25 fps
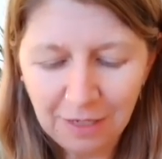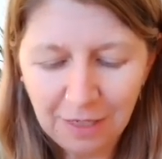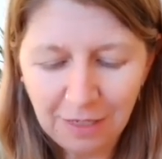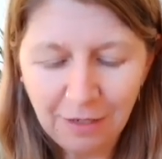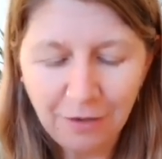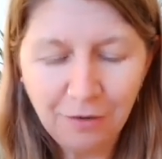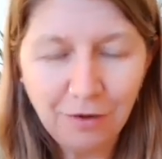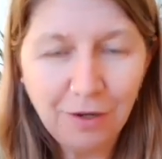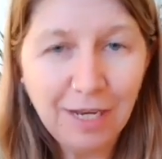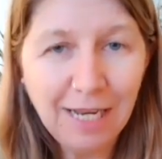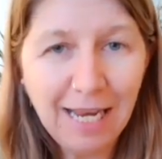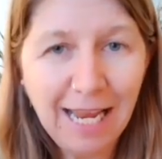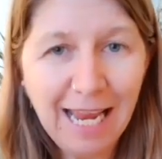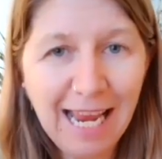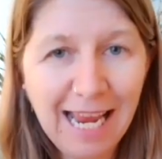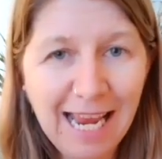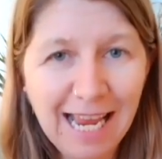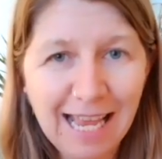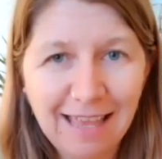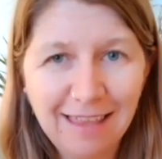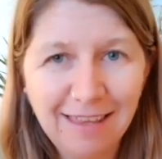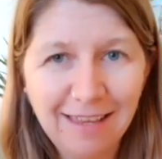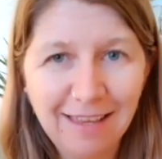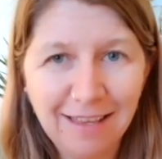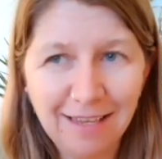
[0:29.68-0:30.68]
can
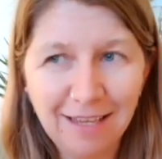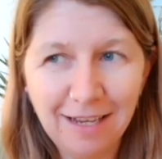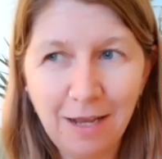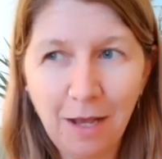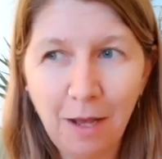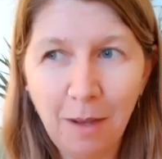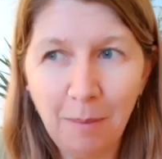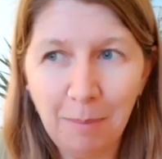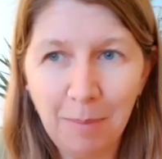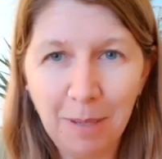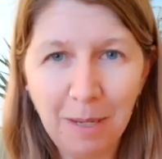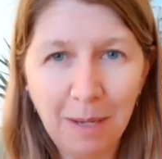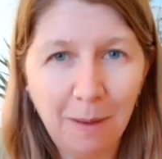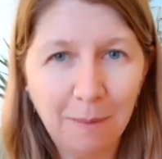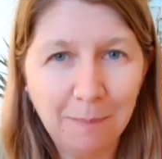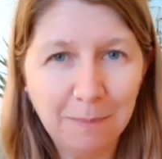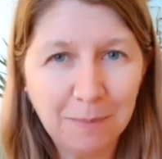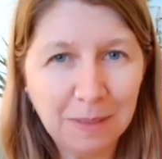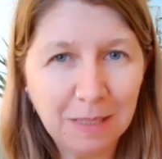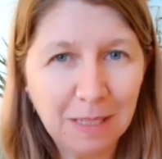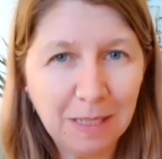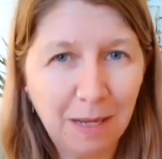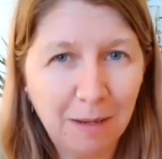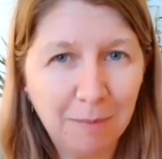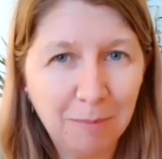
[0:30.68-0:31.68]
hear that the cup
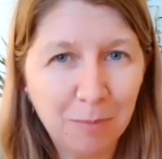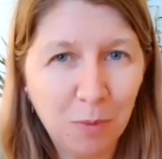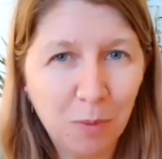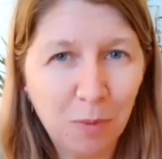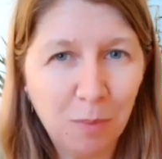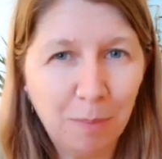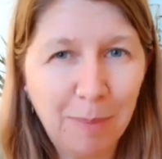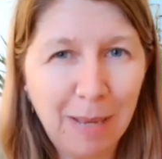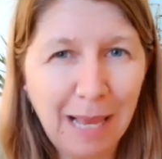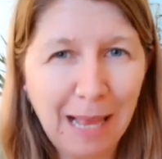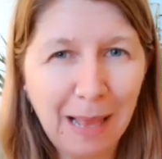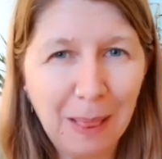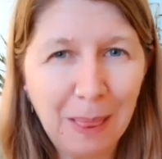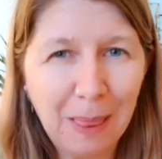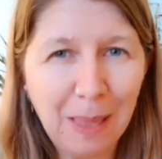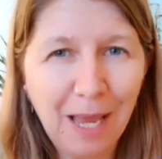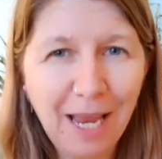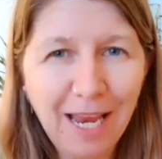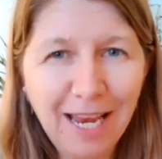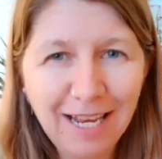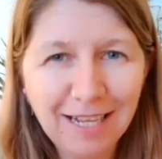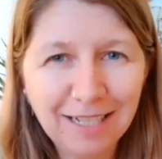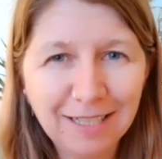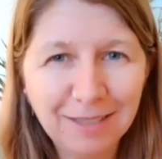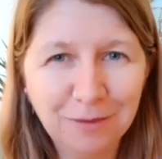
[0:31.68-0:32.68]
becomes like more
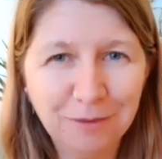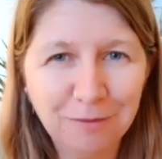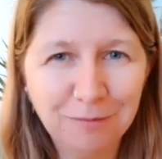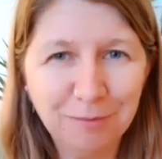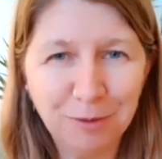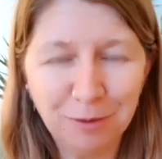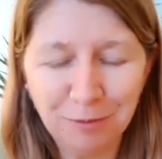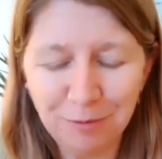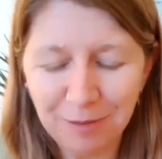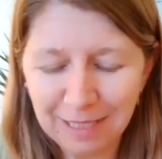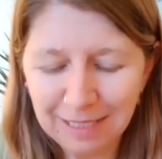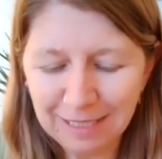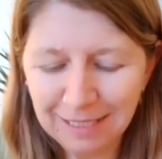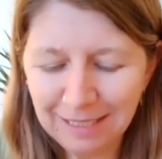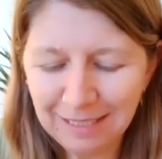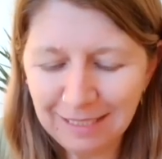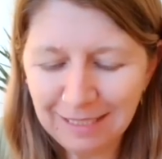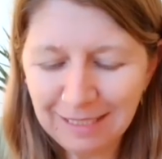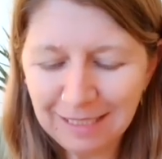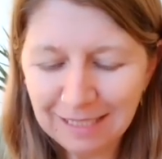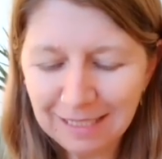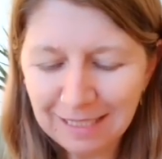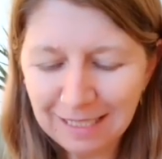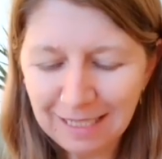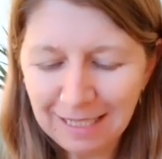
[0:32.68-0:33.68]
bell-like, sort of more
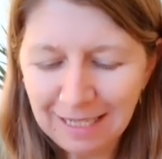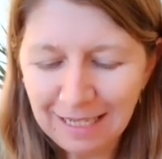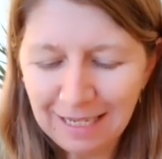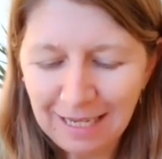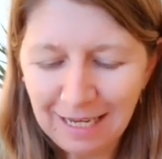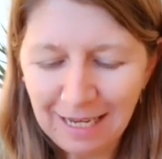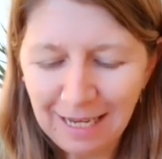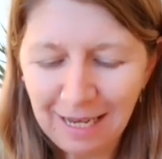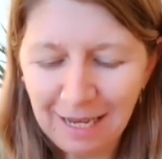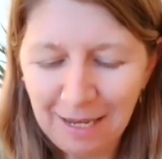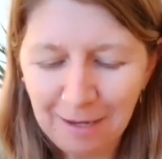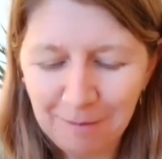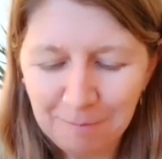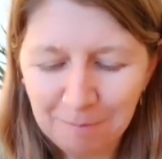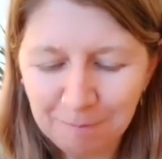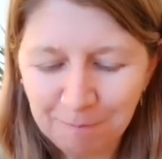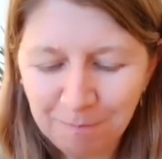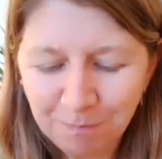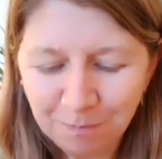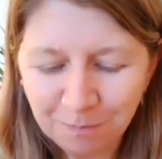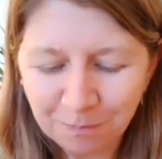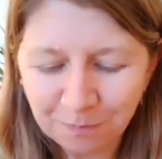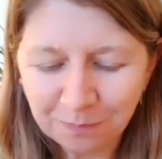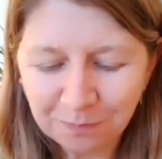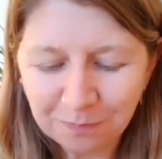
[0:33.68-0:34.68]
resonant.
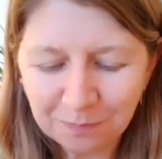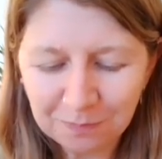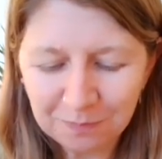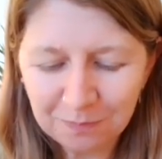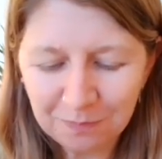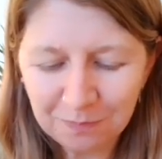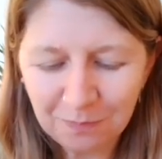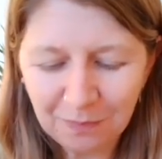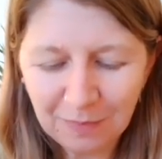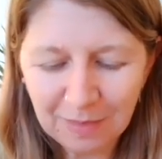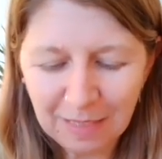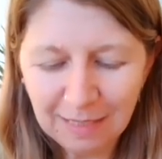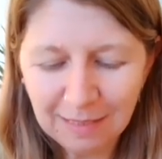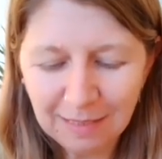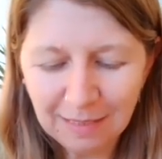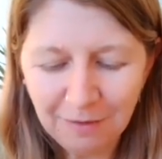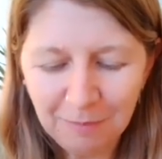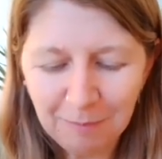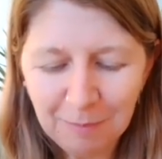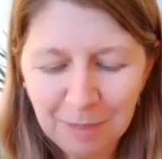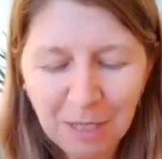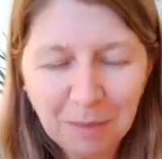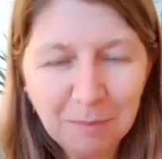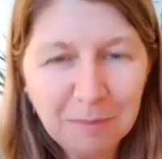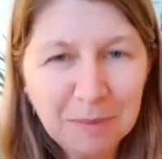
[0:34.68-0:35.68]
So it
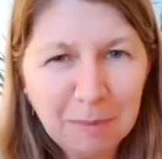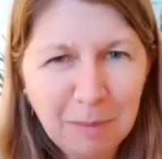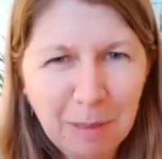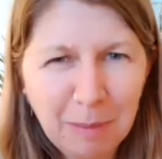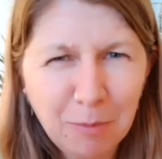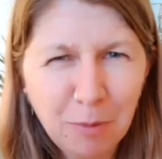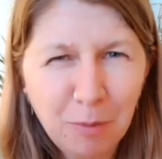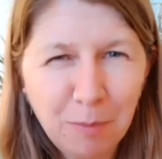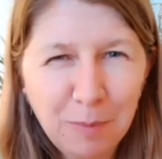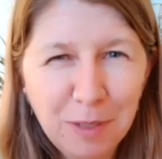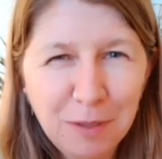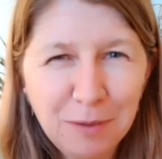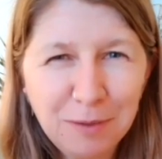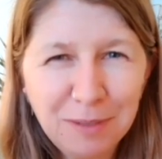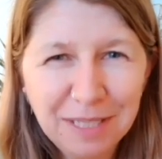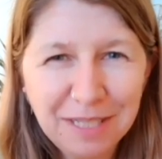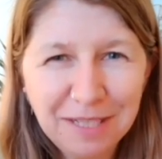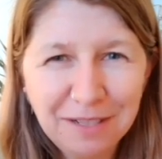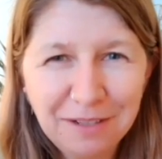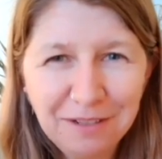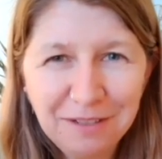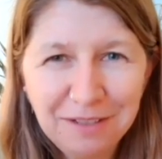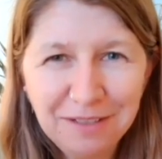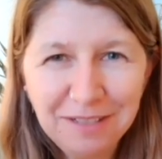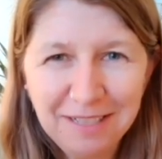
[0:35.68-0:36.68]
becomes a bit more
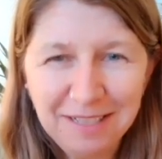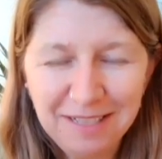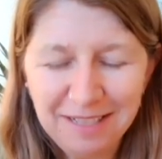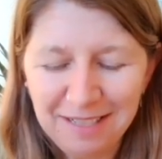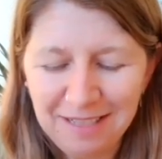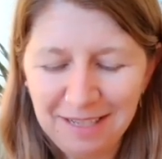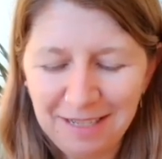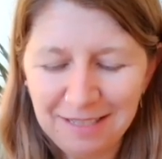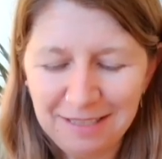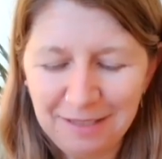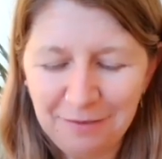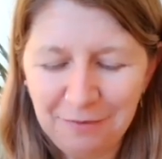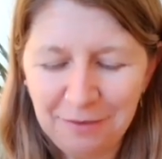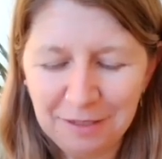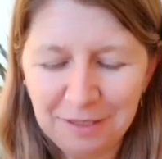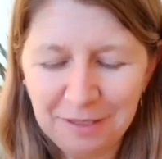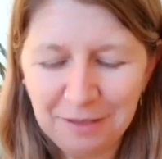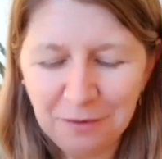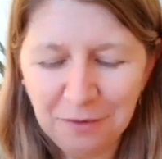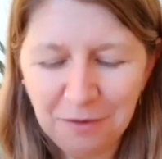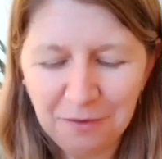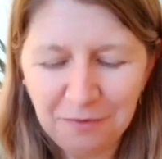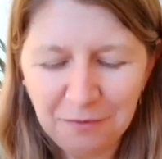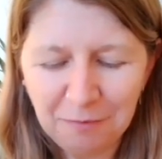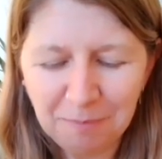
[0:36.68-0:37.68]
musical, as if it's
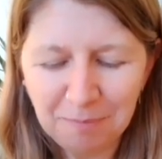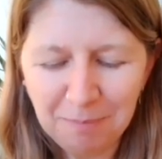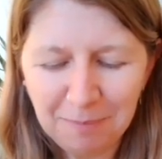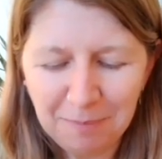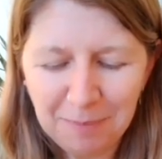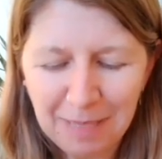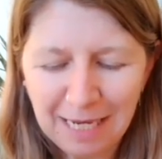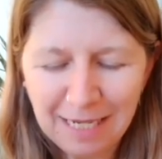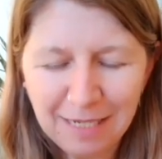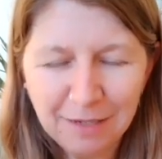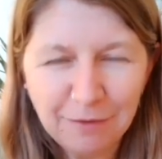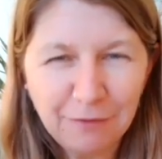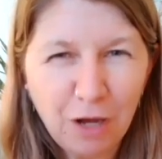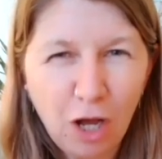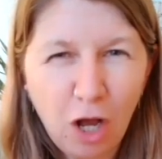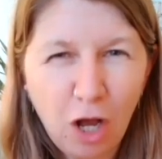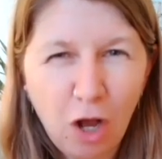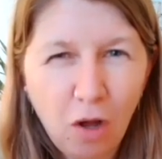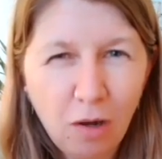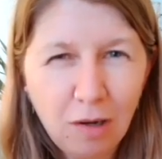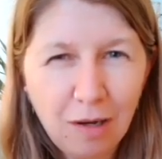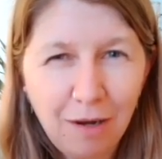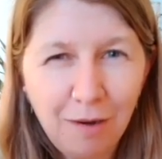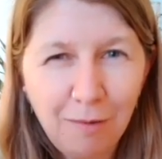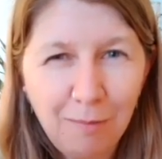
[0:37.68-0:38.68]
sort of made of a
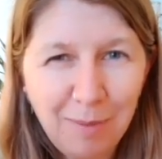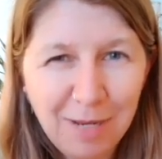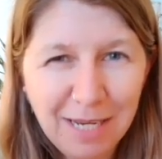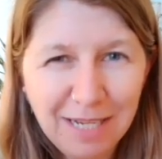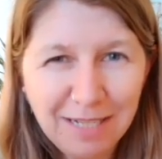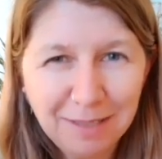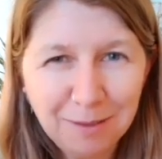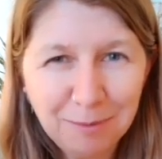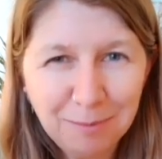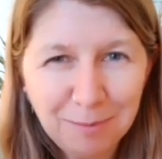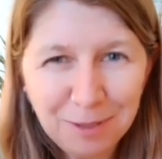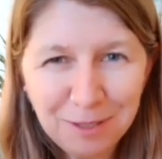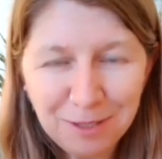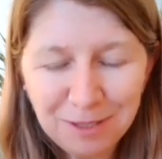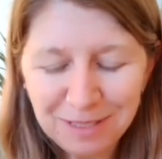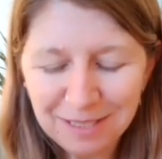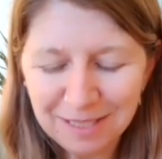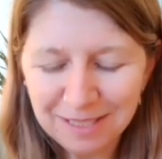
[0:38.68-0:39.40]
hollow piece of wood.